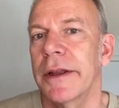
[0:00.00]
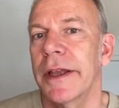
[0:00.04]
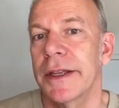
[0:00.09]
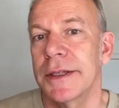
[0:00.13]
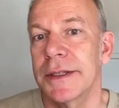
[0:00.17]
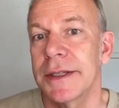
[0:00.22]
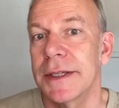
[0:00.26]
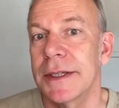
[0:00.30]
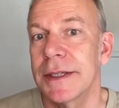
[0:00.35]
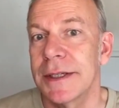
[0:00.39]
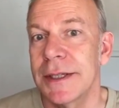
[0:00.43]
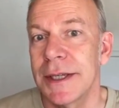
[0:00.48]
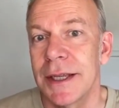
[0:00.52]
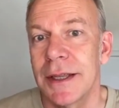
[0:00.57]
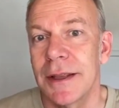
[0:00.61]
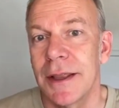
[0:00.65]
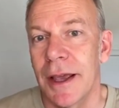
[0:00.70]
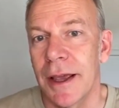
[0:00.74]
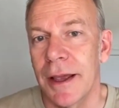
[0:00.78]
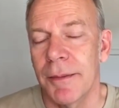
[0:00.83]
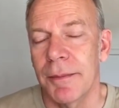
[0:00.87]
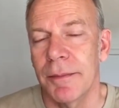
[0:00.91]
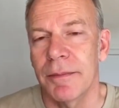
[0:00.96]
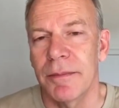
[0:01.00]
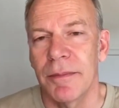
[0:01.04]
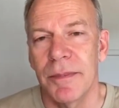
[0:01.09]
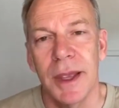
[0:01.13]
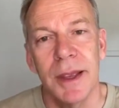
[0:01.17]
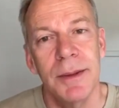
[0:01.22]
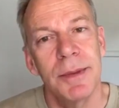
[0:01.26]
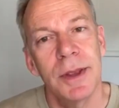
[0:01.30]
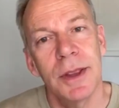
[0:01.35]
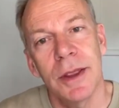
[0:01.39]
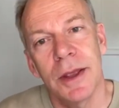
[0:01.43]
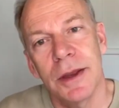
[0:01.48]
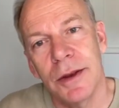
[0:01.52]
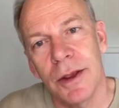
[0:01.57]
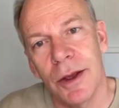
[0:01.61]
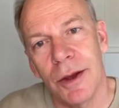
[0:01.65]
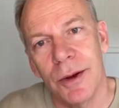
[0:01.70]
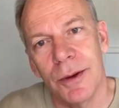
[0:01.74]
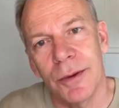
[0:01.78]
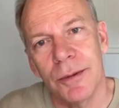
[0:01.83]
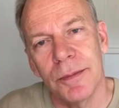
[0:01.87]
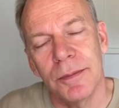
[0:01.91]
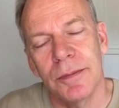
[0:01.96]
gets to see that, maybe they
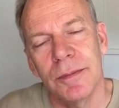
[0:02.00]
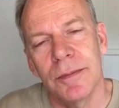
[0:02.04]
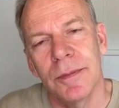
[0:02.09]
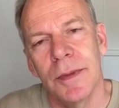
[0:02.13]
don't.